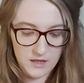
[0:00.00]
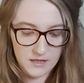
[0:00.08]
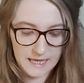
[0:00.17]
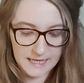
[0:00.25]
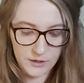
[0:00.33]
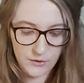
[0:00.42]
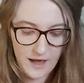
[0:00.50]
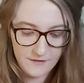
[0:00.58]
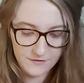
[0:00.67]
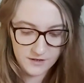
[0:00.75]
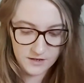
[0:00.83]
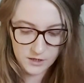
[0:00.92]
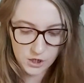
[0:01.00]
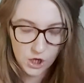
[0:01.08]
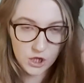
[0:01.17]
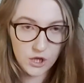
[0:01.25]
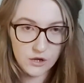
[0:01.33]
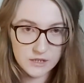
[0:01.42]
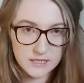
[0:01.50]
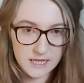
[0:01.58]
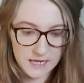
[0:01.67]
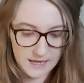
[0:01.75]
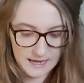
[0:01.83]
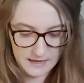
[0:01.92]
Like, you haven't clocked
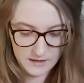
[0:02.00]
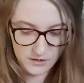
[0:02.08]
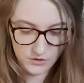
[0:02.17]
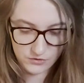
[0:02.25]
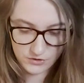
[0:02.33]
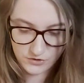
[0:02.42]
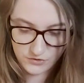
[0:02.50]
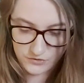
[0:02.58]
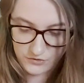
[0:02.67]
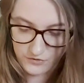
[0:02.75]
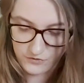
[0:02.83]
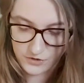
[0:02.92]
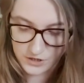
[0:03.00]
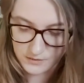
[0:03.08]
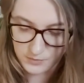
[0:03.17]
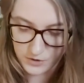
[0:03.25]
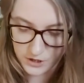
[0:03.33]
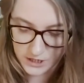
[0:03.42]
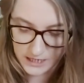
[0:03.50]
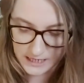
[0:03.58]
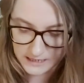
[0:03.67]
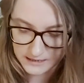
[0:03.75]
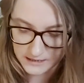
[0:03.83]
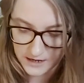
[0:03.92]
it yet. You're sort of just brushing it
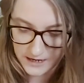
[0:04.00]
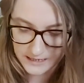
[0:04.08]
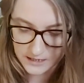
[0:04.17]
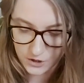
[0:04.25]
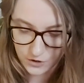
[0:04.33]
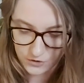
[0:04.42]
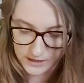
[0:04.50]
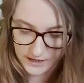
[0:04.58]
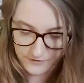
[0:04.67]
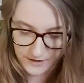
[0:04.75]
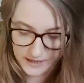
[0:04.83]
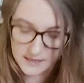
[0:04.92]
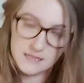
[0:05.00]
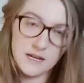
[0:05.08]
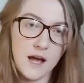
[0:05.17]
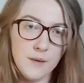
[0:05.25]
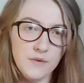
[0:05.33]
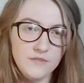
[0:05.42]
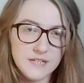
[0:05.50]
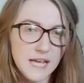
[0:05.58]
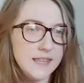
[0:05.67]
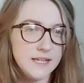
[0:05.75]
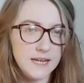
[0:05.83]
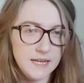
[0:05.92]
aside and not giving it the time of day
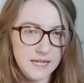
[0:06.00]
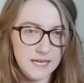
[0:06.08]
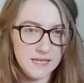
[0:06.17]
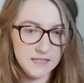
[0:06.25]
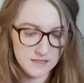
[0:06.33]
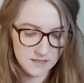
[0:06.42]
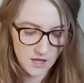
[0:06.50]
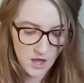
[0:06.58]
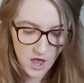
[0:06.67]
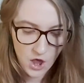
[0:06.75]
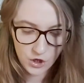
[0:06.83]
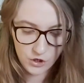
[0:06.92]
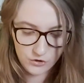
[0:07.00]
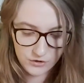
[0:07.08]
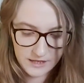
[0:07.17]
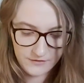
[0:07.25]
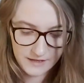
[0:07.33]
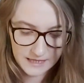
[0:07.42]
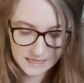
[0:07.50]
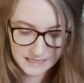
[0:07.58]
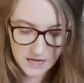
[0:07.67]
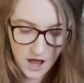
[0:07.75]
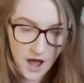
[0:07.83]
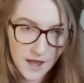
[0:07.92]
that it needs. You're not giving it the
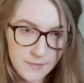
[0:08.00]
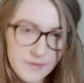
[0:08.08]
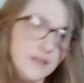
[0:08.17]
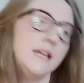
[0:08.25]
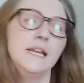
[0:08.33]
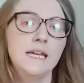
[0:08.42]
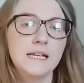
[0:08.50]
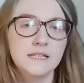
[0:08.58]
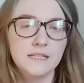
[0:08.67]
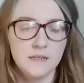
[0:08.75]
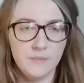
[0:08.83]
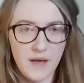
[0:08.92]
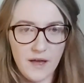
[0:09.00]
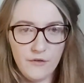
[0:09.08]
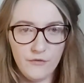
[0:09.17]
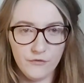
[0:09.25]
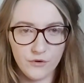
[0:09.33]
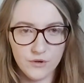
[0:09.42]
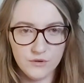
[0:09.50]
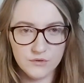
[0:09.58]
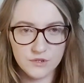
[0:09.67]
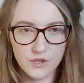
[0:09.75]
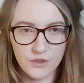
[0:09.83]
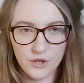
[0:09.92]
time that it needs to bear fruit
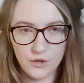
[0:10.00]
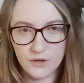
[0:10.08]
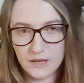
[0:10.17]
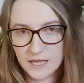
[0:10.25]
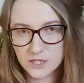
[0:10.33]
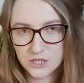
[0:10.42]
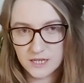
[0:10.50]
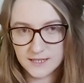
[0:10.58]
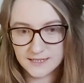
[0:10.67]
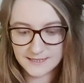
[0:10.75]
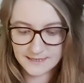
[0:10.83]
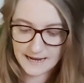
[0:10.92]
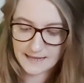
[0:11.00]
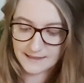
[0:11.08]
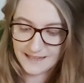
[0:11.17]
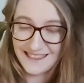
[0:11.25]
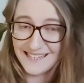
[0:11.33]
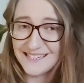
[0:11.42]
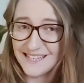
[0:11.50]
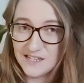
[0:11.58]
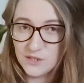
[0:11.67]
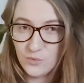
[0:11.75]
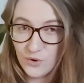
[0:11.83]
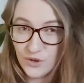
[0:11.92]
so that you can actually understand that this
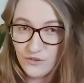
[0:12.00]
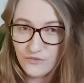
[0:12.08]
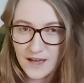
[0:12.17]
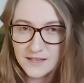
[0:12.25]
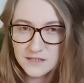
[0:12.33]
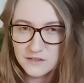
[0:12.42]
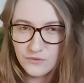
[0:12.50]
is what you've asked